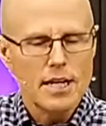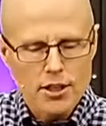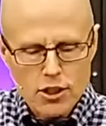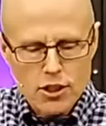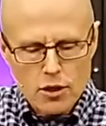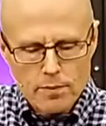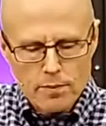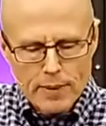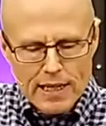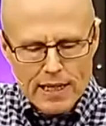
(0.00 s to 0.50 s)

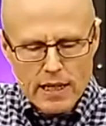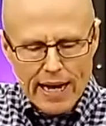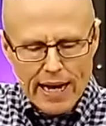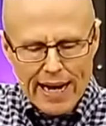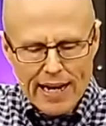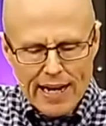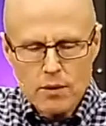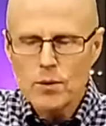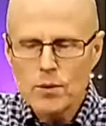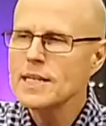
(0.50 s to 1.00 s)
So be
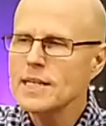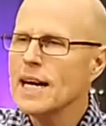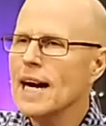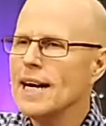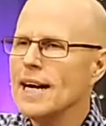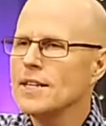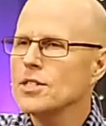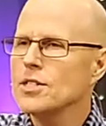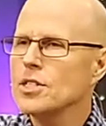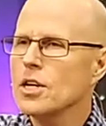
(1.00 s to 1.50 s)
glad when
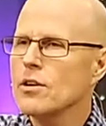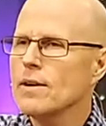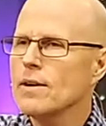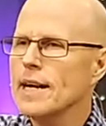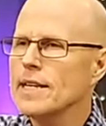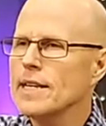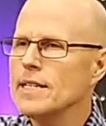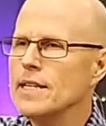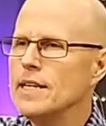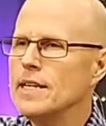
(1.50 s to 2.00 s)
God's
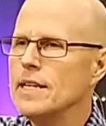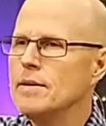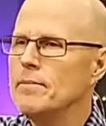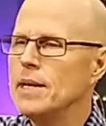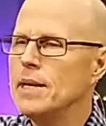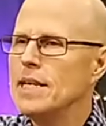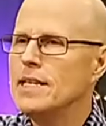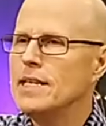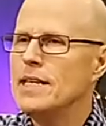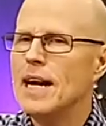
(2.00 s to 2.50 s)
correcting you, and
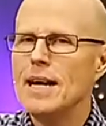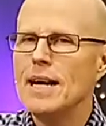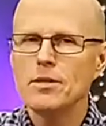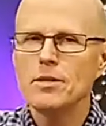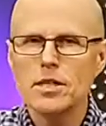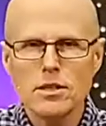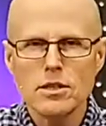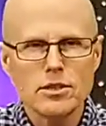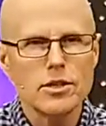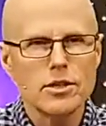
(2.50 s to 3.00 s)
many
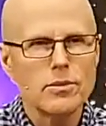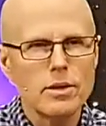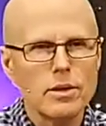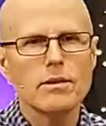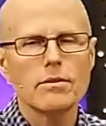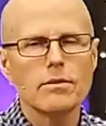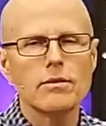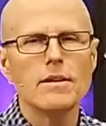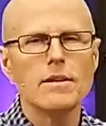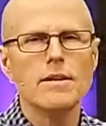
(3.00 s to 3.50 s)
times he'll do
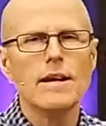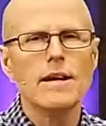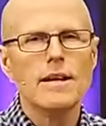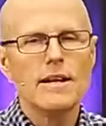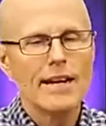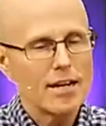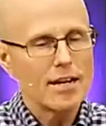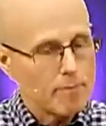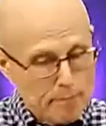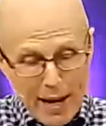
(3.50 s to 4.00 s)
it through a,
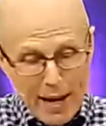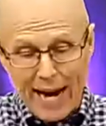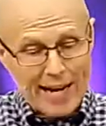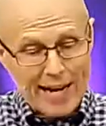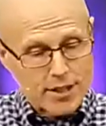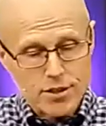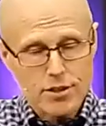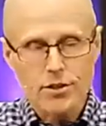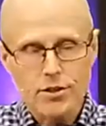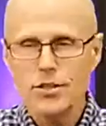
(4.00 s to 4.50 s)
like a
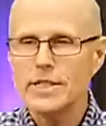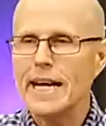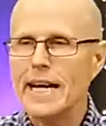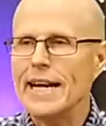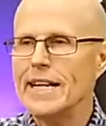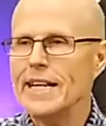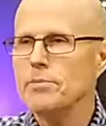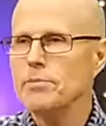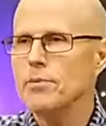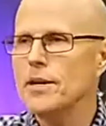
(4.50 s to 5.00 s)
pastor
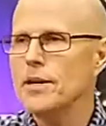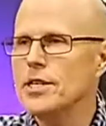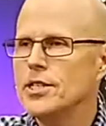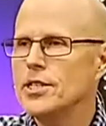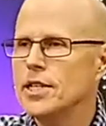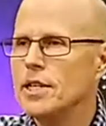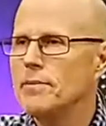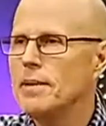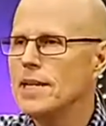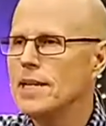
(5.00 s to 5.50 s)
standing
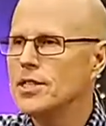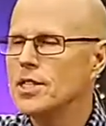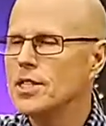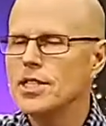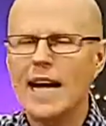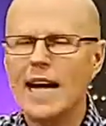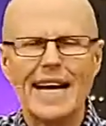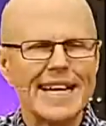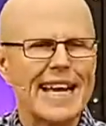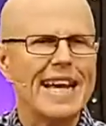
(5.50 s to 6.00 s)
preaching a
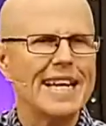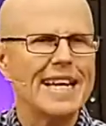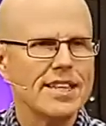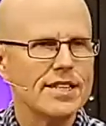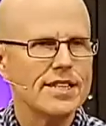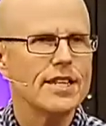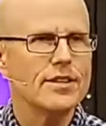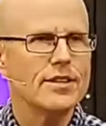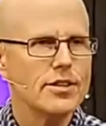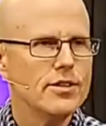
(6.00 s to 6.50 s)
message. I
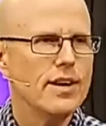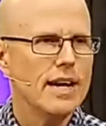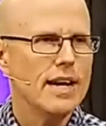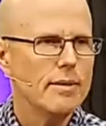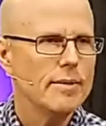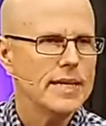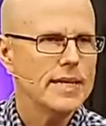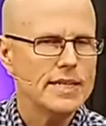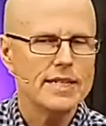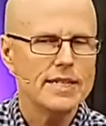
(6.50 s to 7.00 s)
can't tell you how
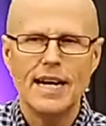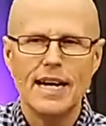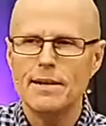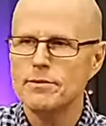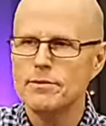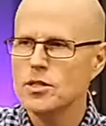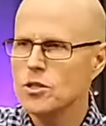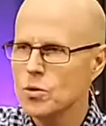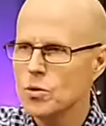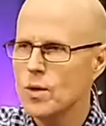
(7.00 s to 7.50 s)
many
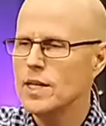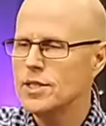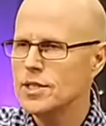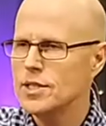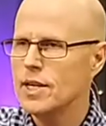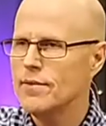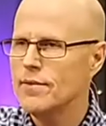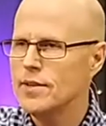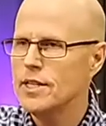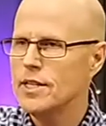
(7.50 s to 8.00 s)
times in
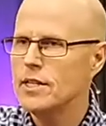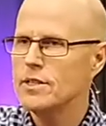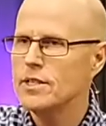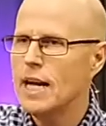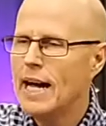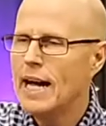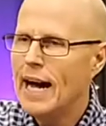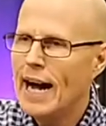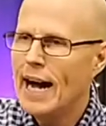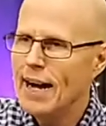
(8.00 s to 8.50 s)
27
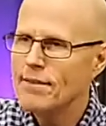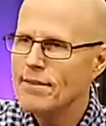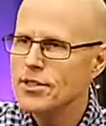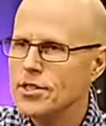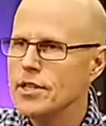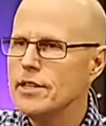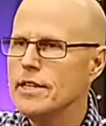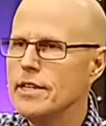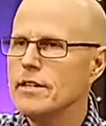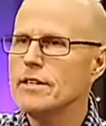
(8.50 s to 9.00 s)
years I've
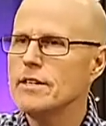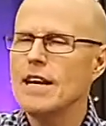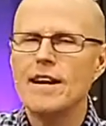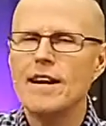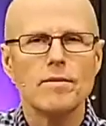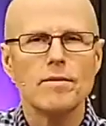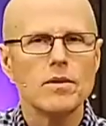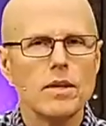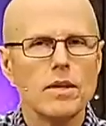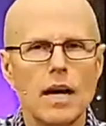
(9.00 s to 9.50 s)
stood here and
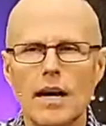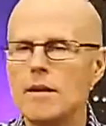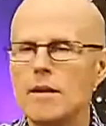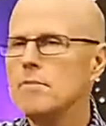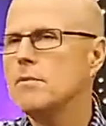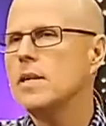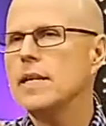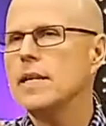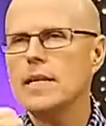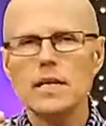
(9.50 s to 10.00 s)
I've
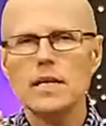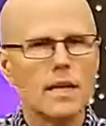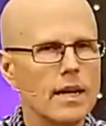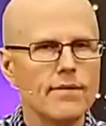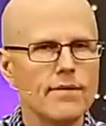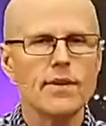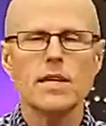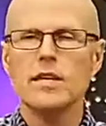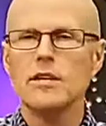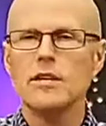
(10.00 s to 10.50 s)
humbly,
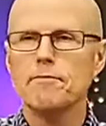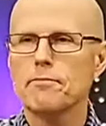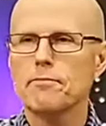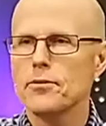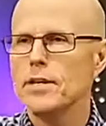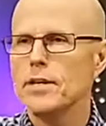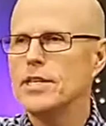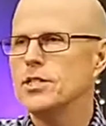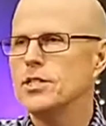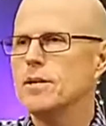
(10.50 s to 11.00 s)
lovingly
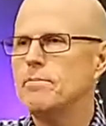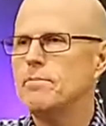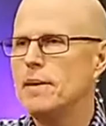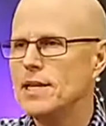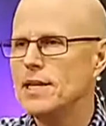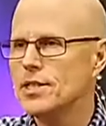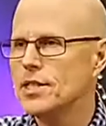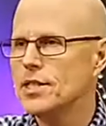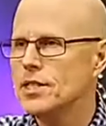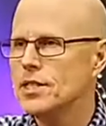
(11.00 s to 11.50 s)
preached a
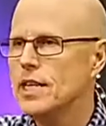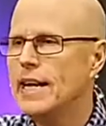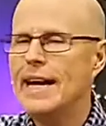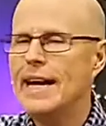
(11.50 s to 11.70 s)
message